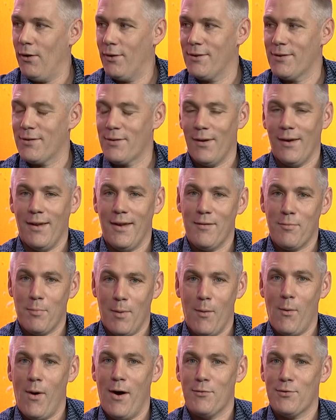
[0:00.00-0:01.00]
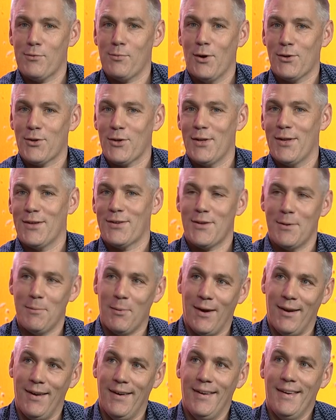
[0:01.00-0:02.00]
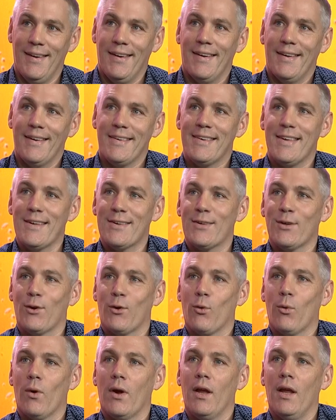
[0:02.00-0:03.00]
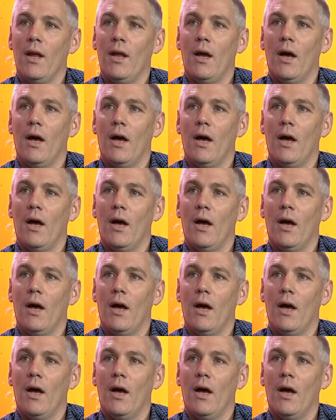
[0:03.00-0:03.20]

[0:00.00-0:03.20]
because if my wife is watching this, she might disagree.